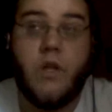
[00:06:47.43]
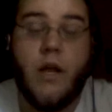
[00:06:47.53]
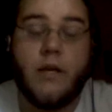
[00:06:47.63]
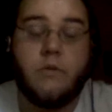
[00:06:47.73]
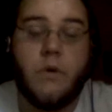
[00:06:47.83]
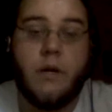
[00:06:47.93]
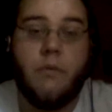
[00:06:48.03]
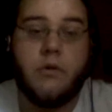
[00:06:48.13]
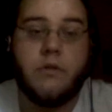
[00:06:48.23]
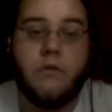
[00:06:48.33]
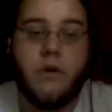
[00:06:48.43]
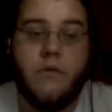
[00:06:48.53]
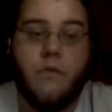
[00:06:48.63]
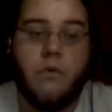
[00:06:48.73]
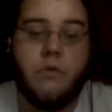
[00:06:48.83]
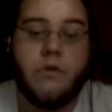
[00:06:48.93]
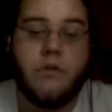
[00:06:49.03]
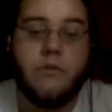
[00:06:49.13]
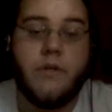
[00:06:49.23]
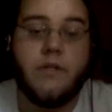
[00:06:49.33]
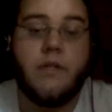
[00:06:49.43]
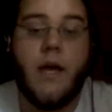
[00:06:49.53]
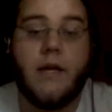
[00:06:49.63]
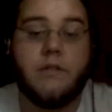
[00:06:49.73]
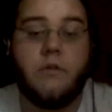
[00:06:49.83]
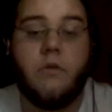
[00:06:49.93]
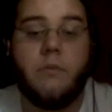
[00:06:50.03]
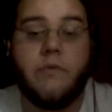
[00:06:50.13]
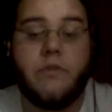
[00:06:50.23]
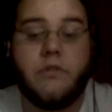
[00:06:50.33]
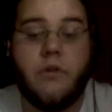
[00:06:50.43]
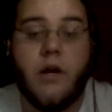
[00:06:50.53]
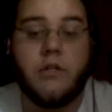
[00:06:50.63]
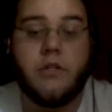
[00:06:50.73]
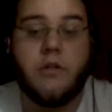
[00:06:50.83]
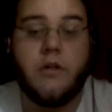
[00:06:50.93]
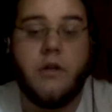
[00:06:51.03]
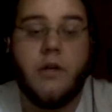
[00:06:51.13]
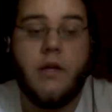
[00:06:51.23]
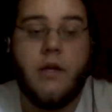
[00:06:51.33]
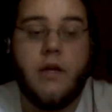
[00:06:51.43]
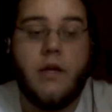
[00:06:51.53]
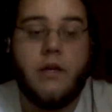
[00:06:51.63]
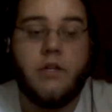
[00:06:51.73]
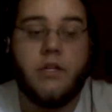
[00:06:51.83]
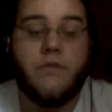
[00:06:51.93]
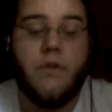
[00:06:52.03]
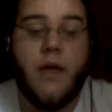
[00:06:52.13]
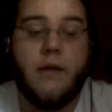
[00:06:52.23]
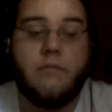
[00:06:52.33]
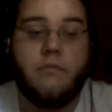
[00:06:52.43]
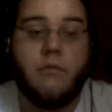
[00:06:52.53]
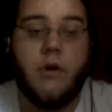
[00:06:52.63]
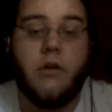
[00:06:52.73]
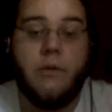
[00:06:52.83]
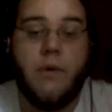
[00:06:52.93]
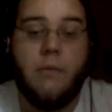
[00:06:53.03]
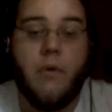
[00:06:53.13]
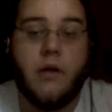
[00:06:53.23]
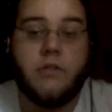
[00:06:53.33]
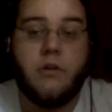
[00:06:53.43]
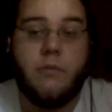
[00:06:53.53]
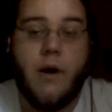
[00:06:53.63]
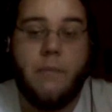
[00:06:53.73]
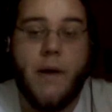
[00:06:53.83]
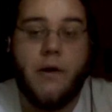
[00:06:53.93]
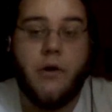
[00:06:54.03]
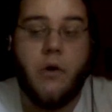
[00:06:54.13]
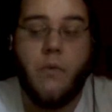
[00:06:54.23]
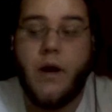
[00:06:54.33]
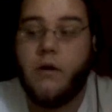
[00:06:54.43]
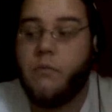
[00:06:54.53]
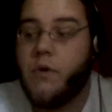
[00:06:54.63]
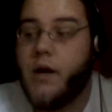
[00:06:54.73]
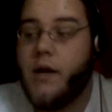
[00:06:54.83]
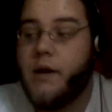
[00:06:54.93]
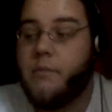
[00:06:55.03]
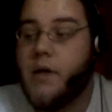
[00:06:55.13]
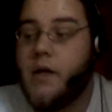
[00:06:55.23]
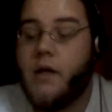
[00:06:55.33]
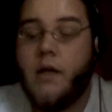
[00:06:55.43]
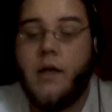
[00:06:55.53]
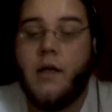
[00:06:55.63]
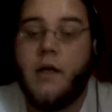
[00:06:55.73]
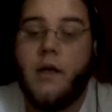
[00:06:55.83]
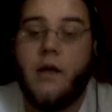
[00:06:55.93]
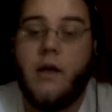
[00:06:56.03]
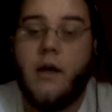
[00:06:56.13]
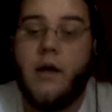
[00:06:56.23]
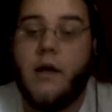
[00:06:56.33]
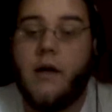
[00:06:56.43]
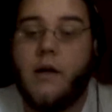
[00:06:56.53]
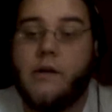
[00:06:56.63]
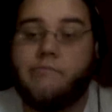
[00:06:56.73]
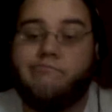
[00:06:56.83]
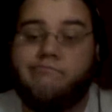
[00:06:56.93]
next one I'm also looking forward to is the Acid Golem of Destruction, just for that really big monster to pop out of nowhere when I need him.